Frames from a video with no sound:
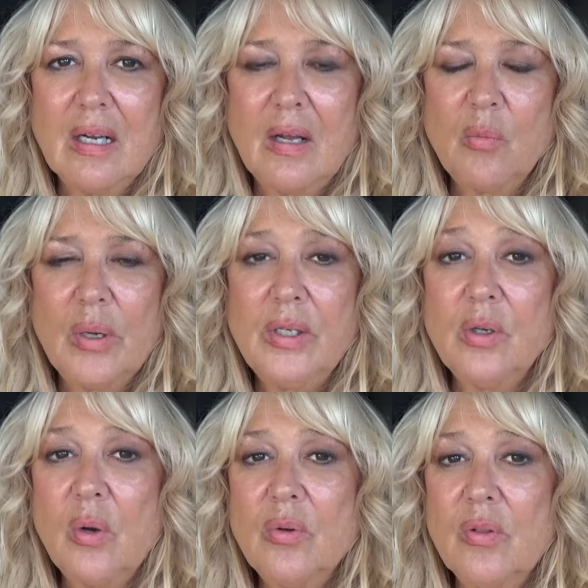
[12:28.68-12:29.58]
And when you
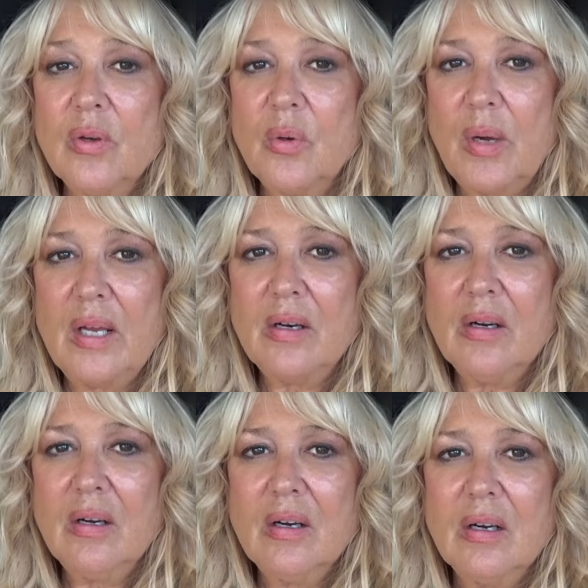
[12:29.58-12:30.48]
go to the
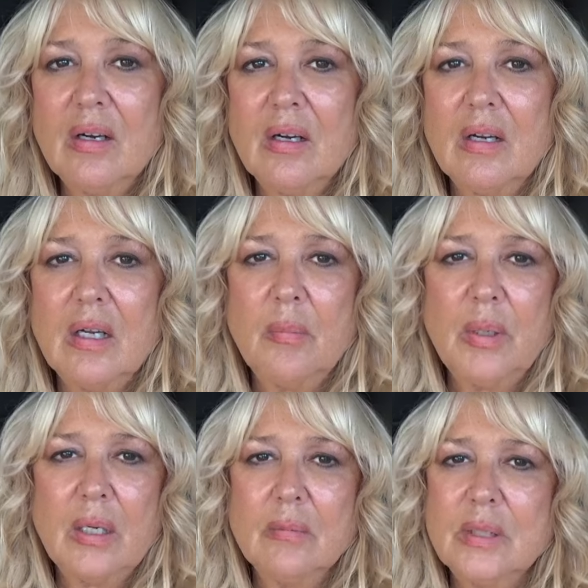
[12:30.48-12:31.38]
greater, it
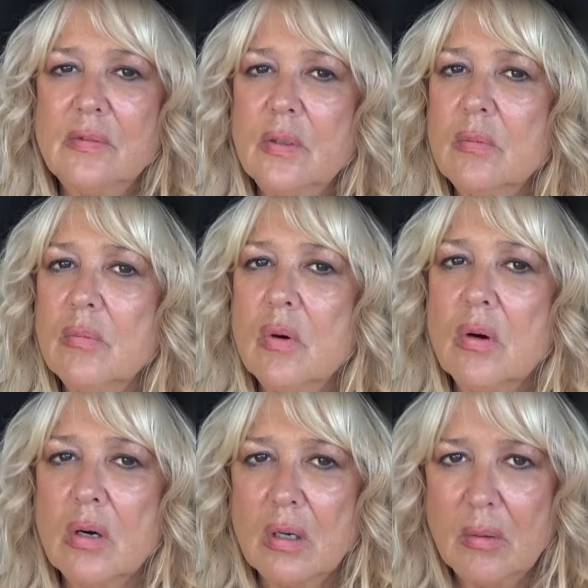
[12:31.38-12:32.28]
becomes even
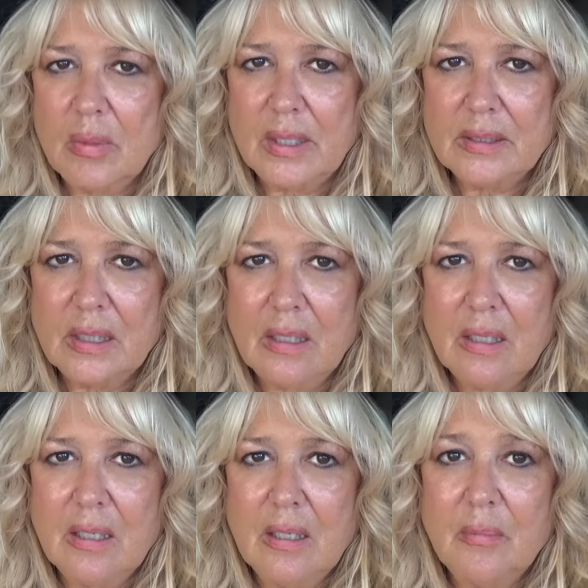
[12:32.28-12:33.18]
more amazing
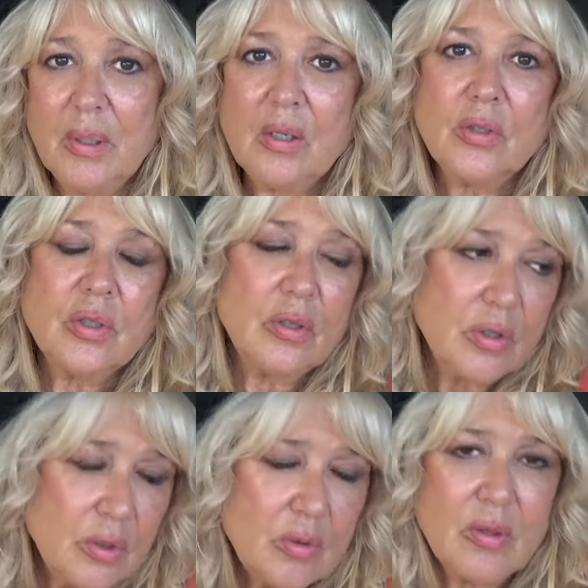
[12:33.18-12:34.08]
because you
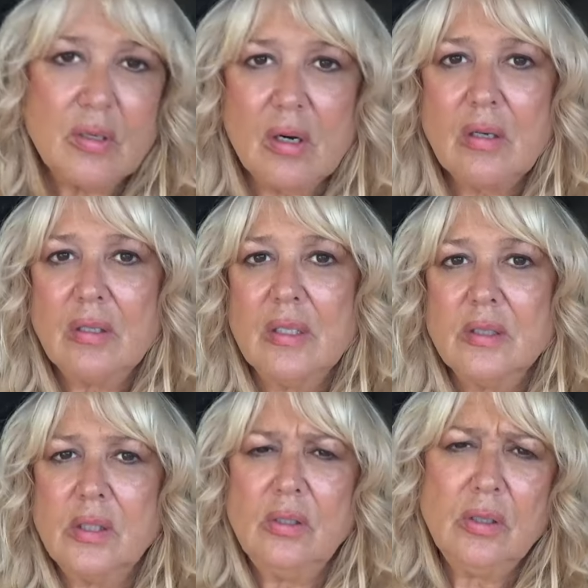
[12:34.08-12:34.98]
knew the
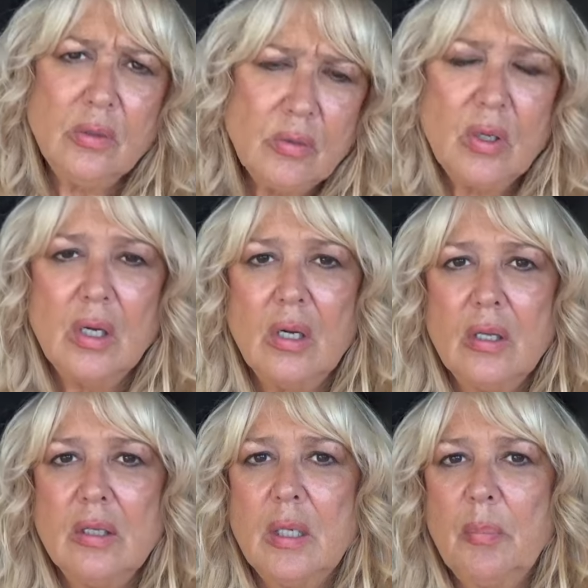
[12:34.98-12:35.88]
darkness, you knew
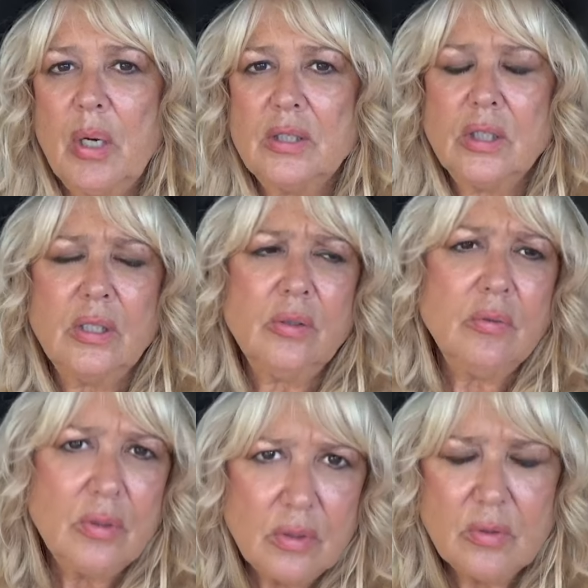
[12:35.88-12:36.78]
the depression, you
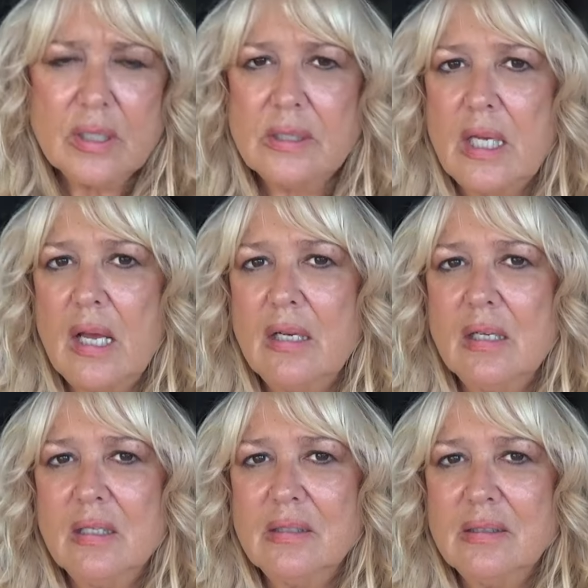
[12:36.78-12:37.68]
knew the
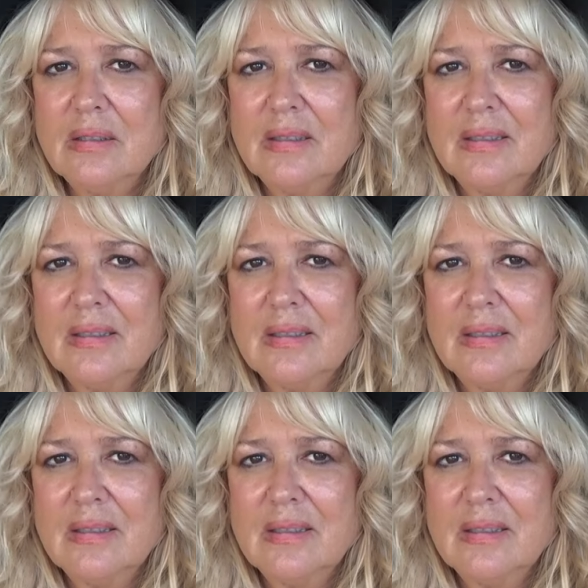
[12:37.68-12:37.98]
sadness.